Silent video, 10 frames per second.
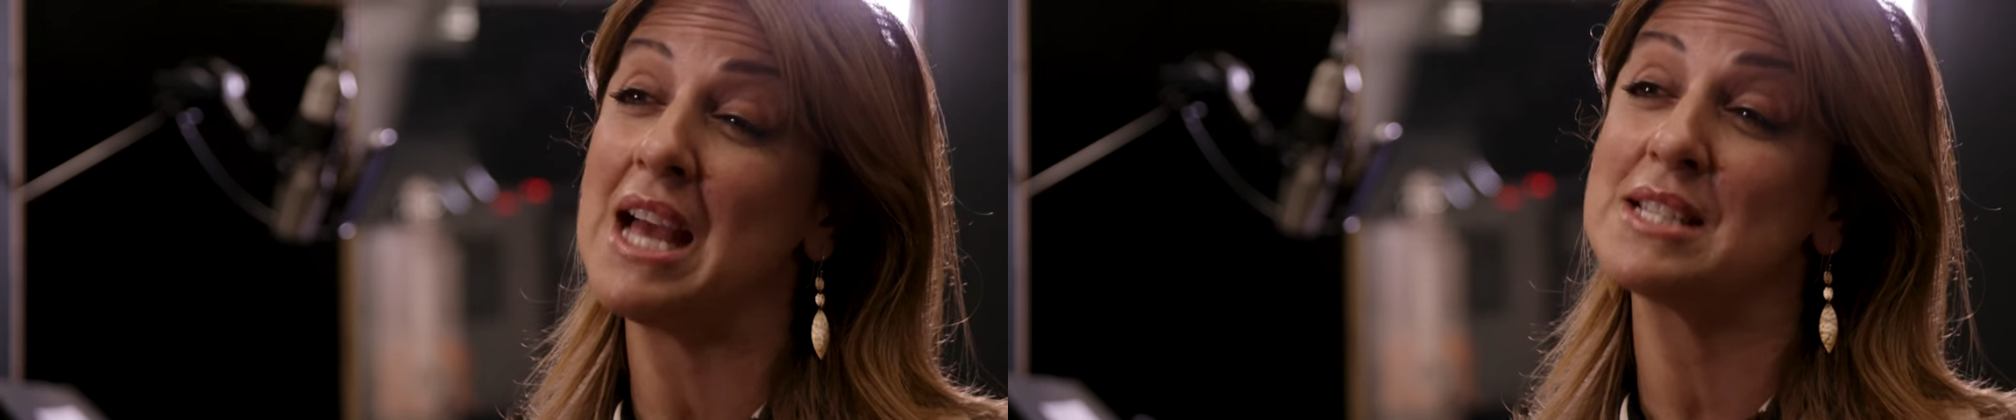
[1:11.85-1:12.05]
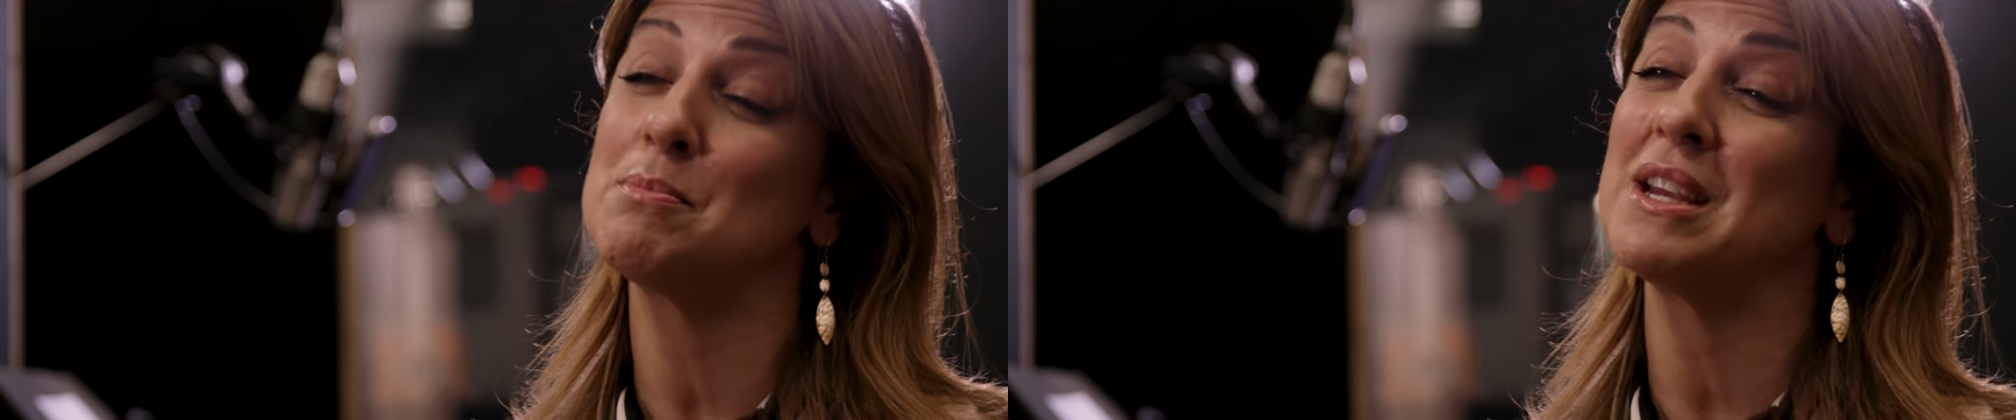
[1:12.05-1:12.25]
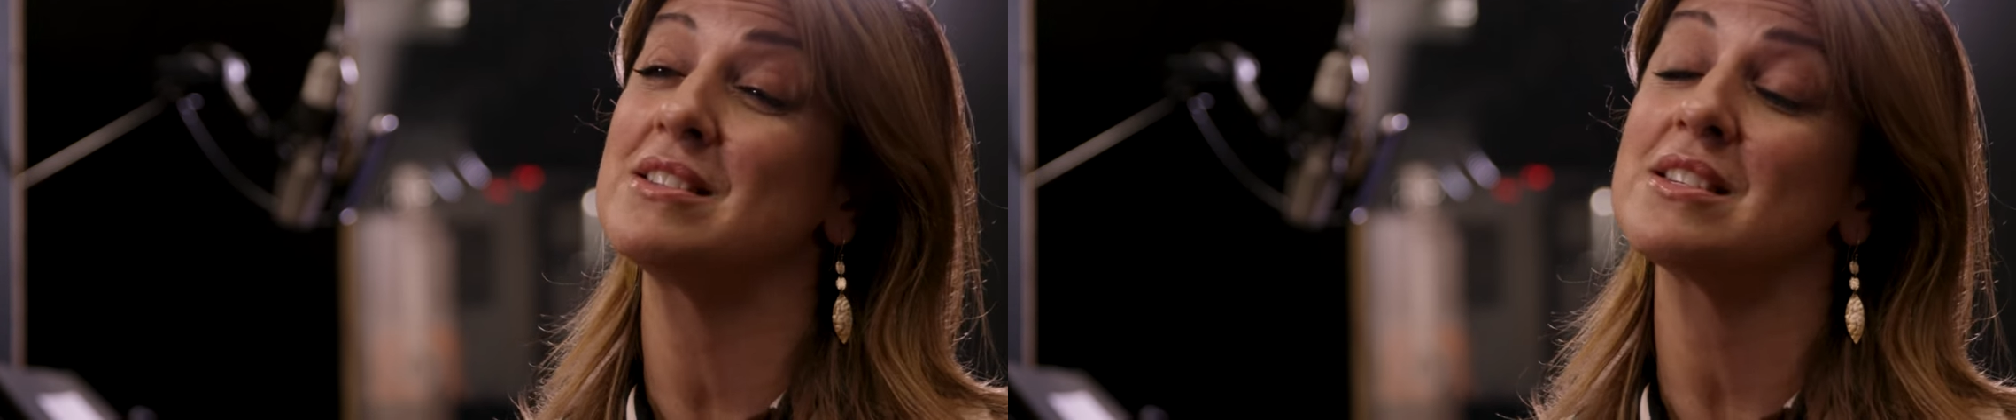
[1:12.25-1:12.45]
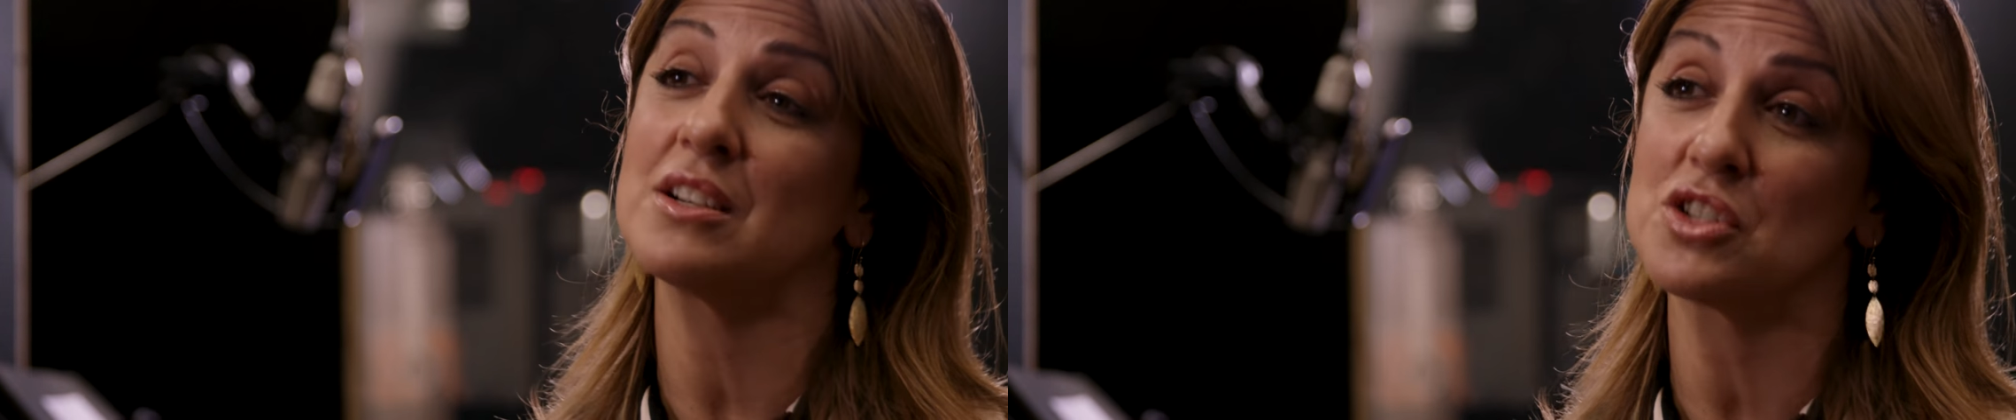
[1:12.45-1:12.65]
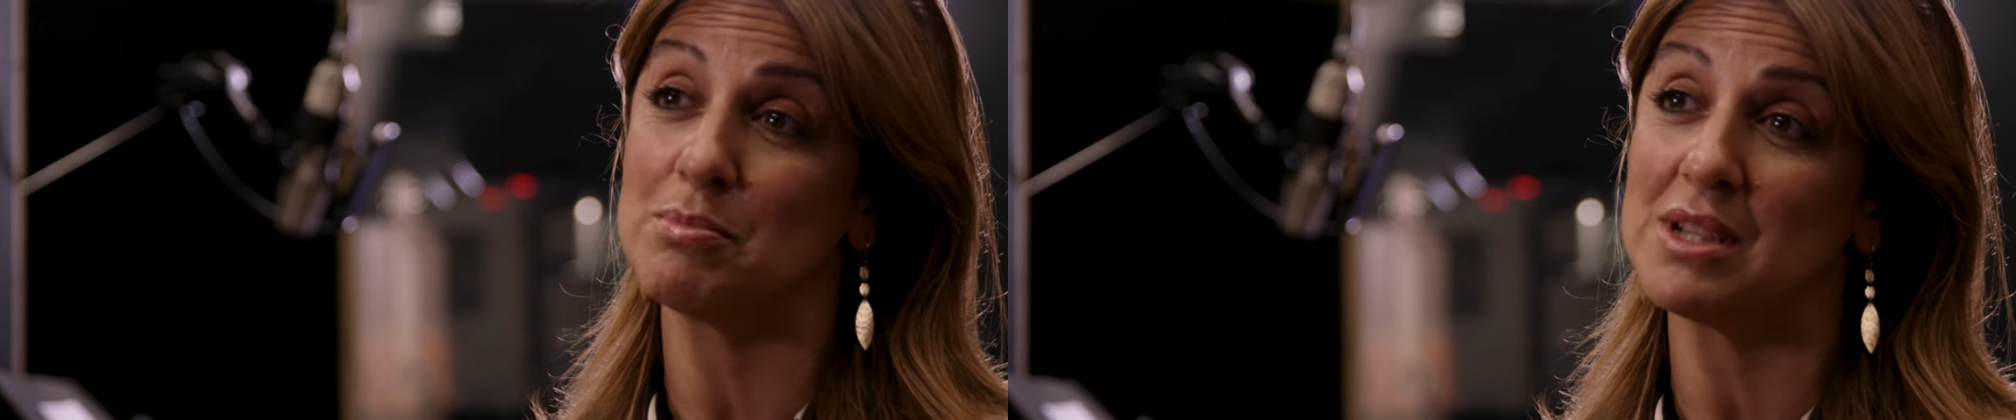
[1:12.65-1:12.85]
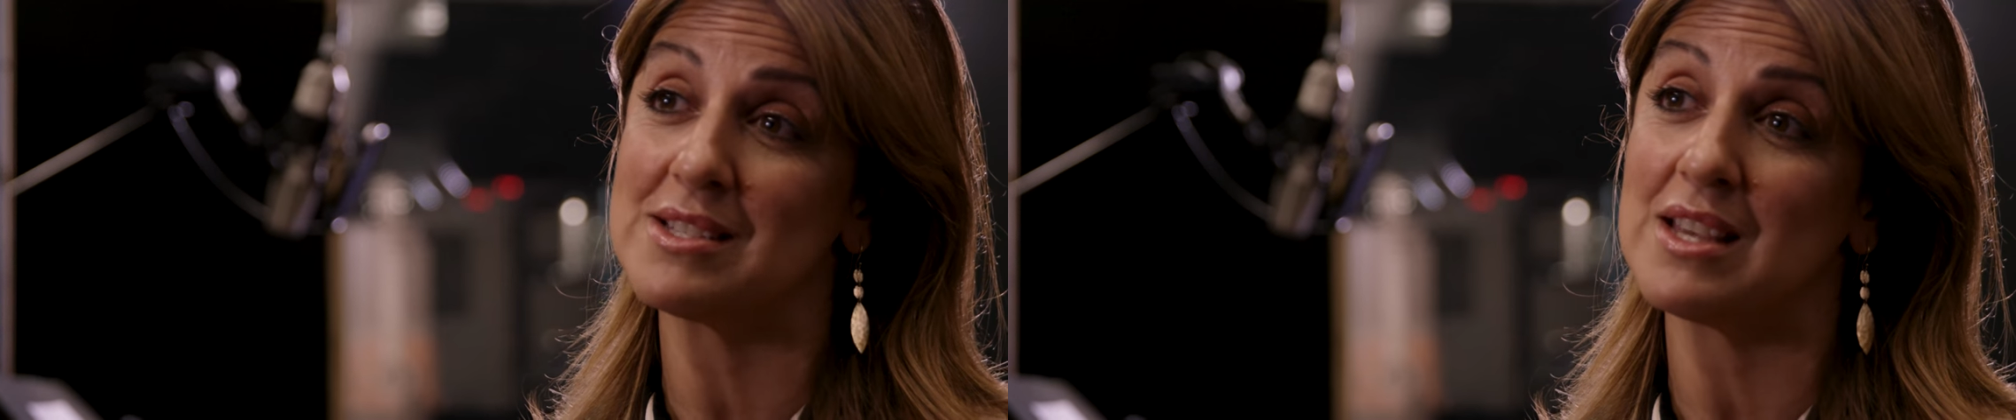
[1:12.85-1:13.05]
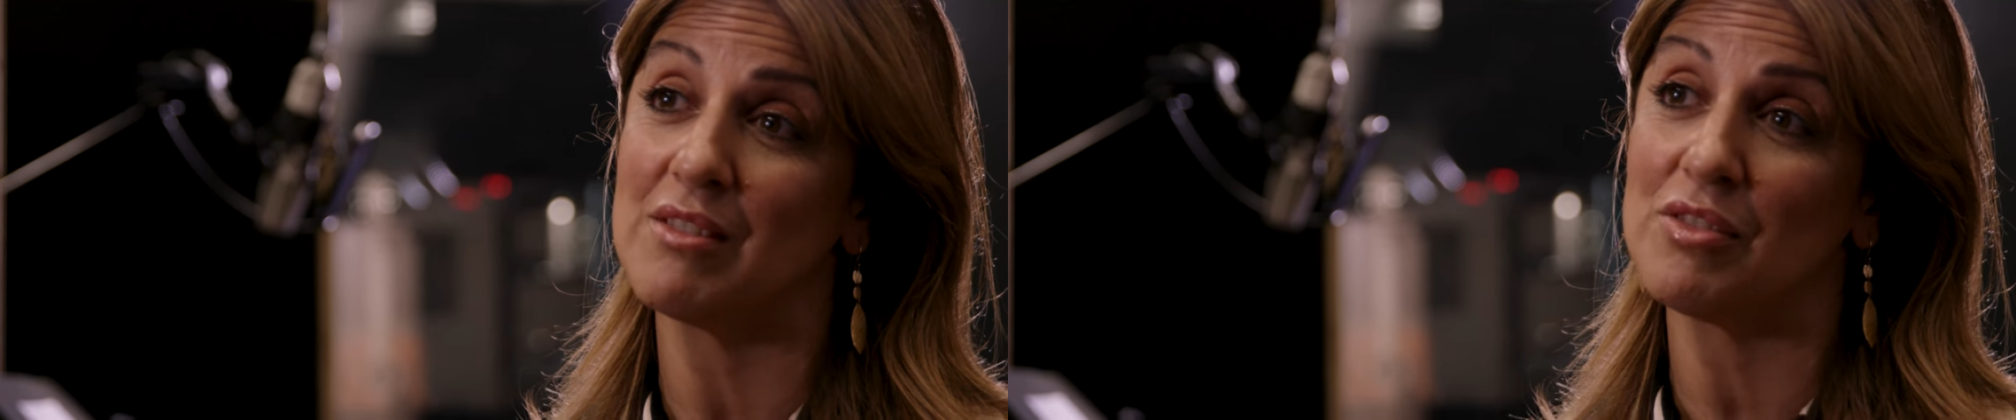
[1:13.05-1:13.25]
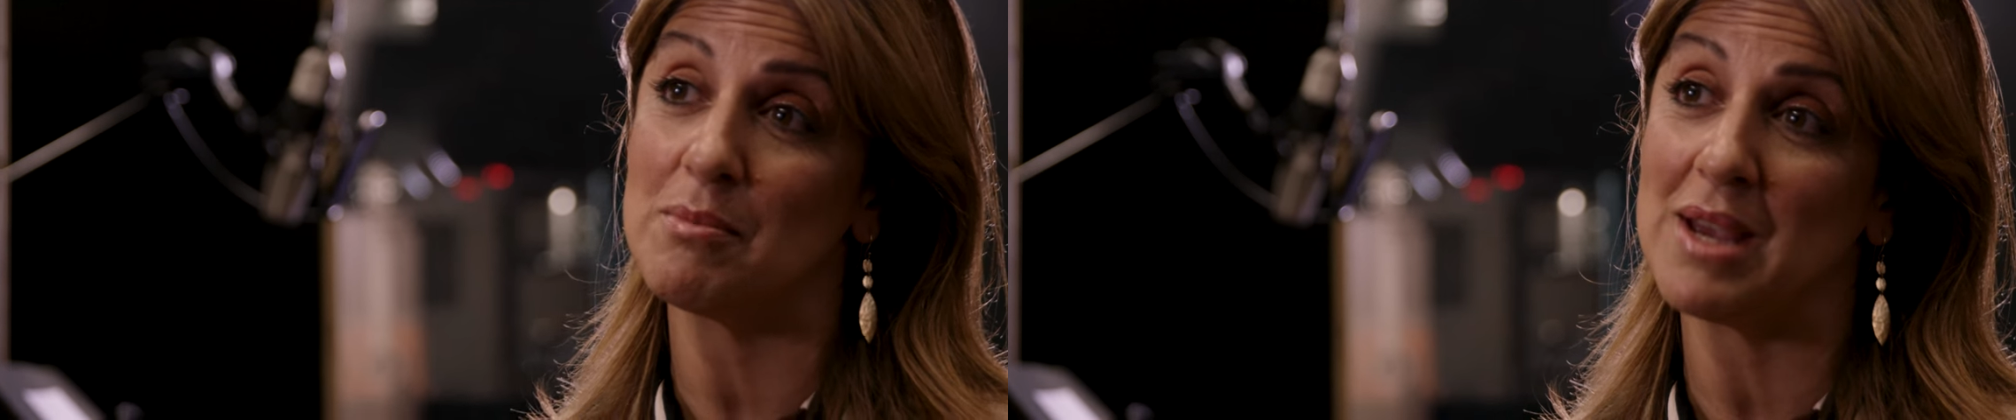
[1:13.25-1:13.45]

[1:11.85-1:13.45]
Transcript: has been such a blessing for